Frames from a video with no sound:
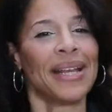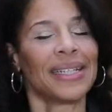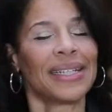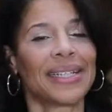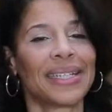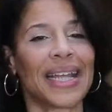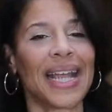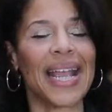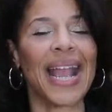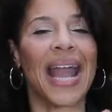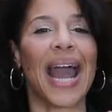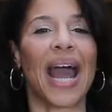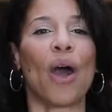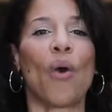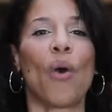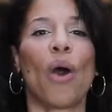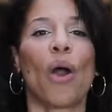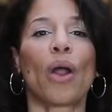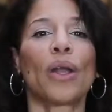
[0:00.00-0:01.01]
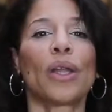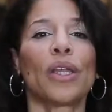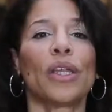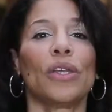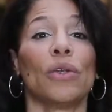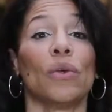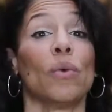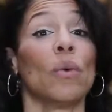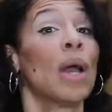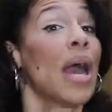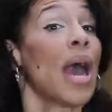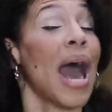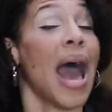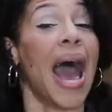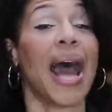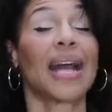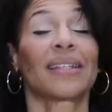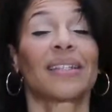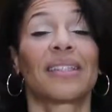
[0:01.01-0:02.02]
Say, how are you?
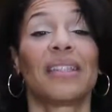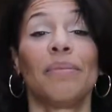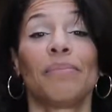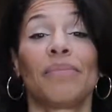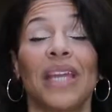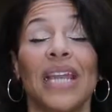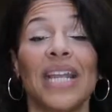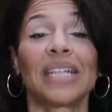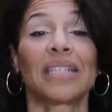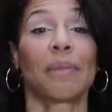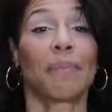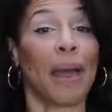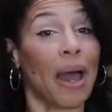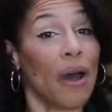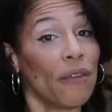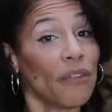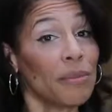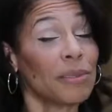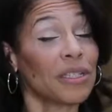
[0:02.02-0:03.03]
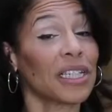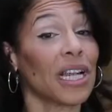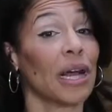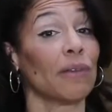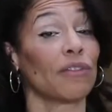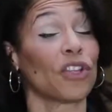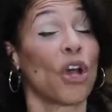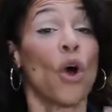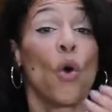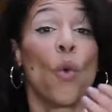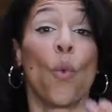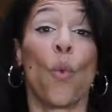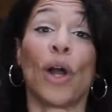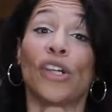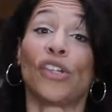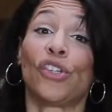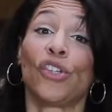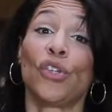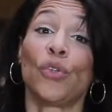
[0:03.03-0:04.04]
Ask them things about themselves.
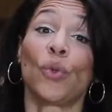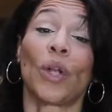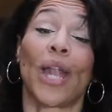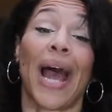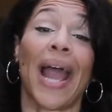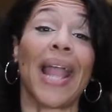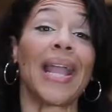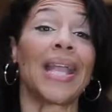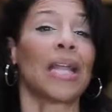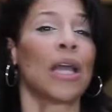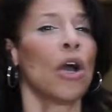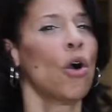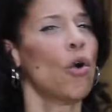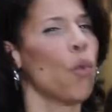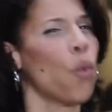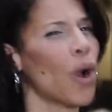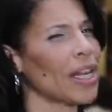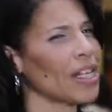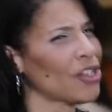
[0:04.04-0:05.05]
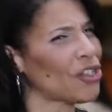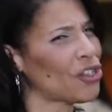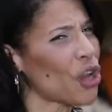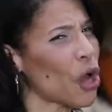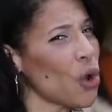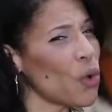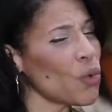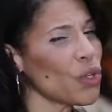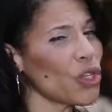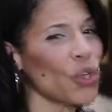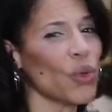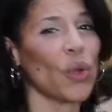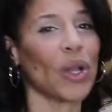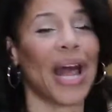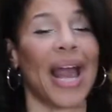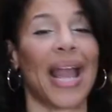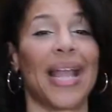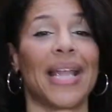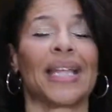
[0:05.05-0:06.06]
What do you like? What don't you
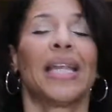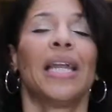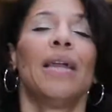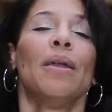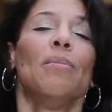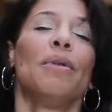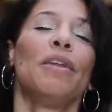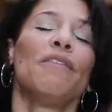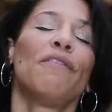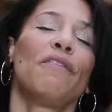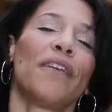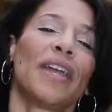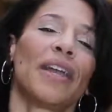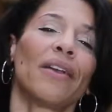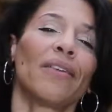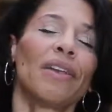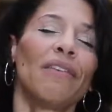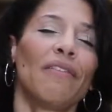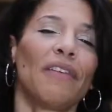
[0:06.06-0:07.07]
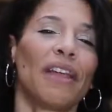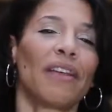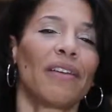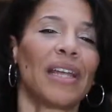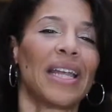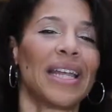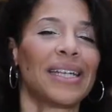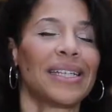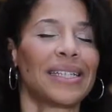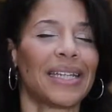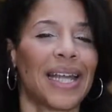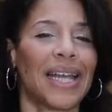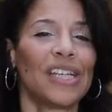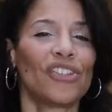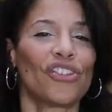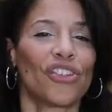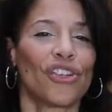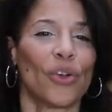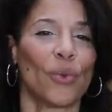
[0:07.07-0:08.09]
like? Be very, very
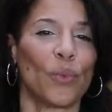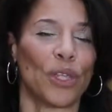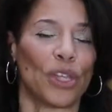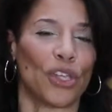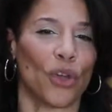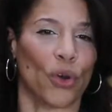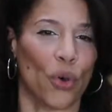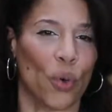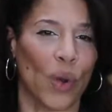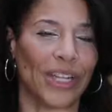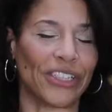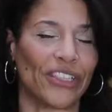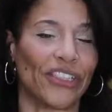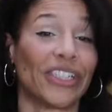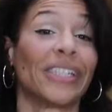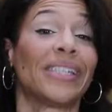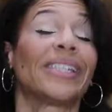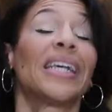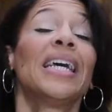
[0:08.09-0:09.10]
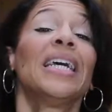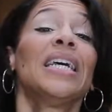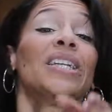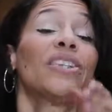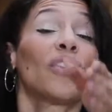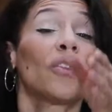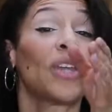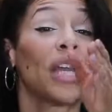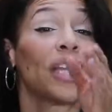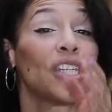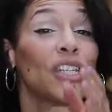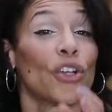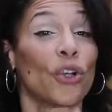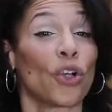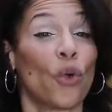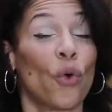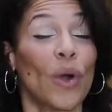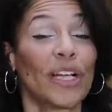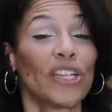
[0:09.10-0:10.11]
intentional with your questions so that your
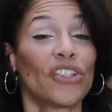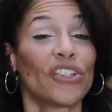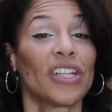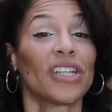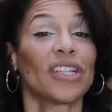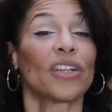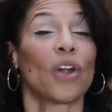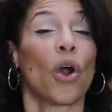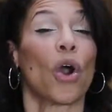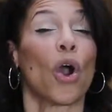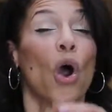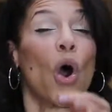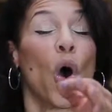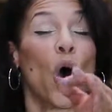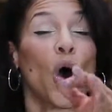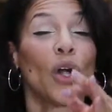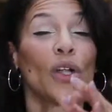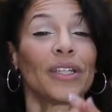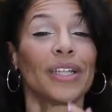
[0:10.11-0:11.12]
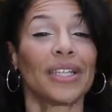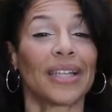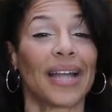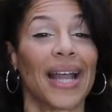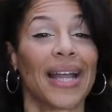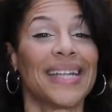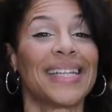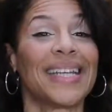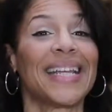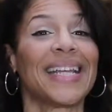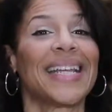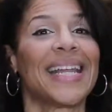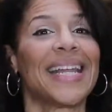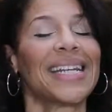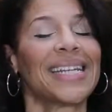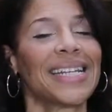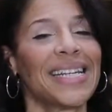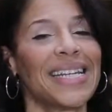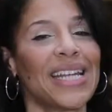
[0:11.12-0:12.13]
questions are all designed to
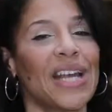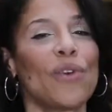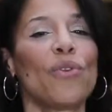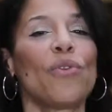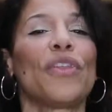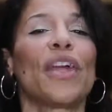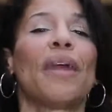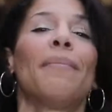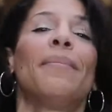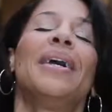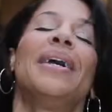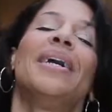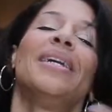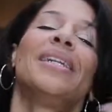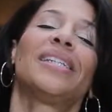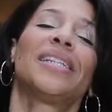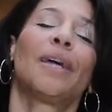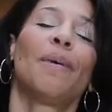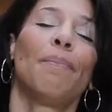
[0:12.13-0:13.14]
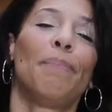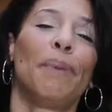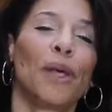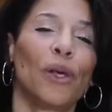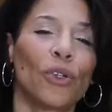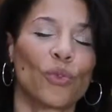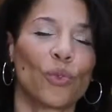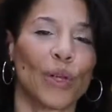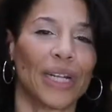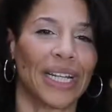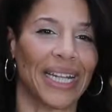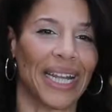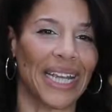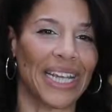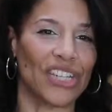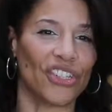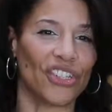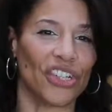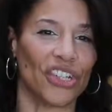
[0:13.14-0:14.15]
get to know them, to build
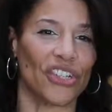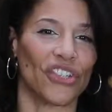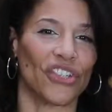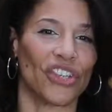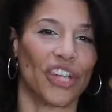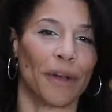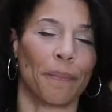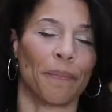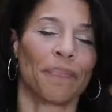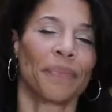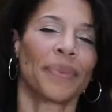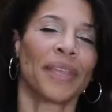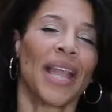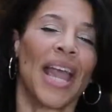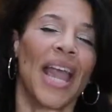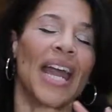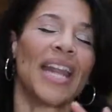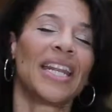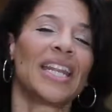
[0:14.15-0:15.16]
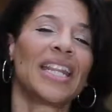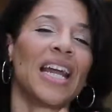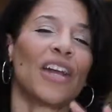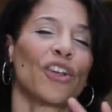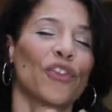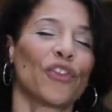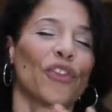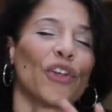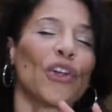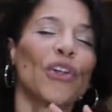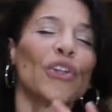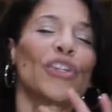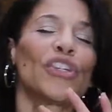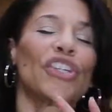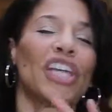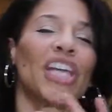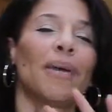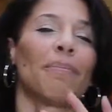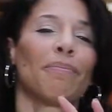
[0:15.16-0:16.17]
relationship. And their third
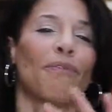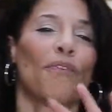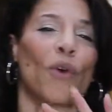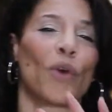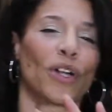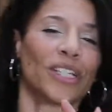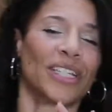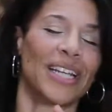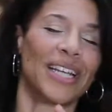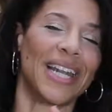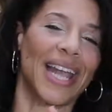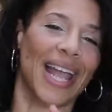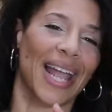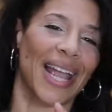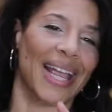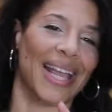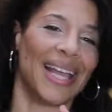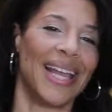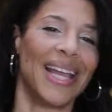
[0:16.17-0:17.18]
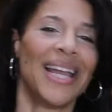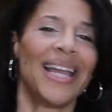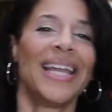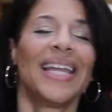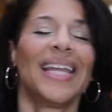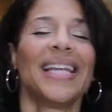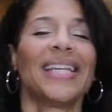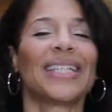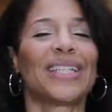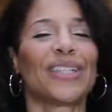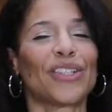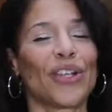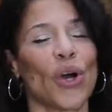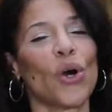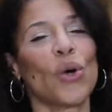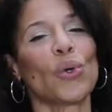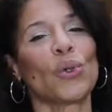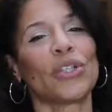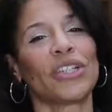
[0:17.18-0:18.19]
tip for today is
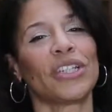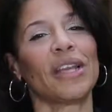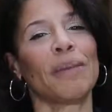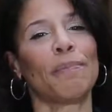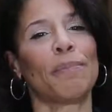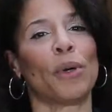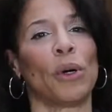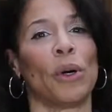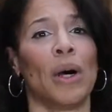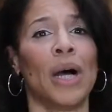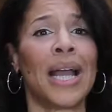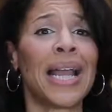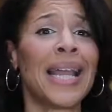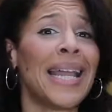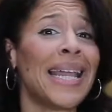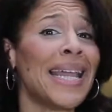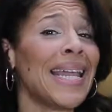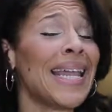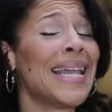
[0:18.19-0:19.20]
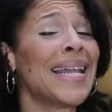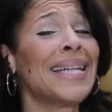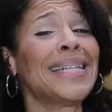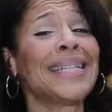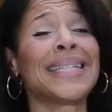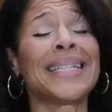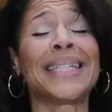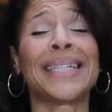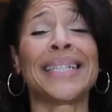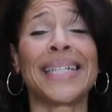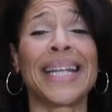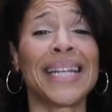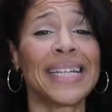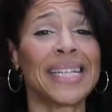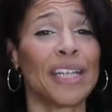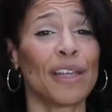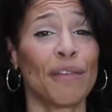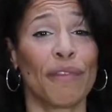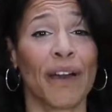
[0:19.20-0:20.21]
so simple.
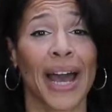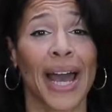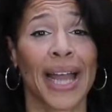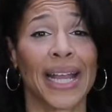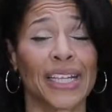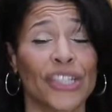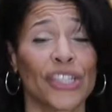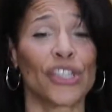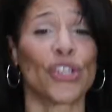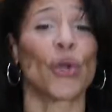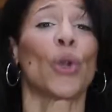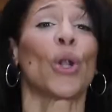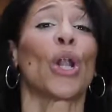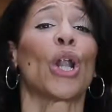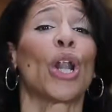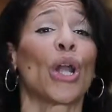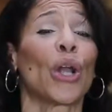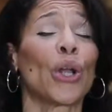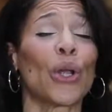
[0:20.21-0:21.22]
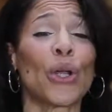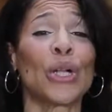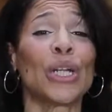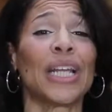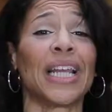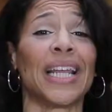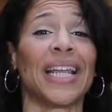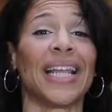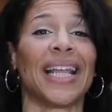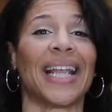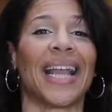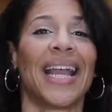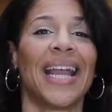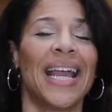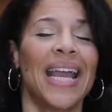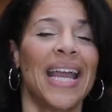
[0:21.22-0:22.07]
Incentivize your learning.